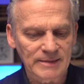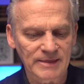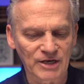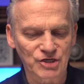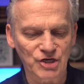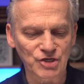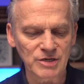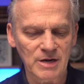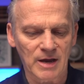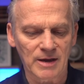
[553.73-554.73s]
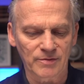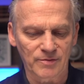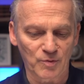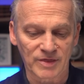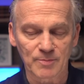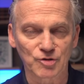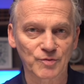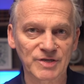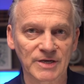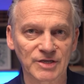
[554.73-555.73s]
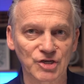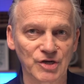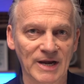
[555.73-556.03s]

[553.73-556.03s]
The decision, with the most recent decision,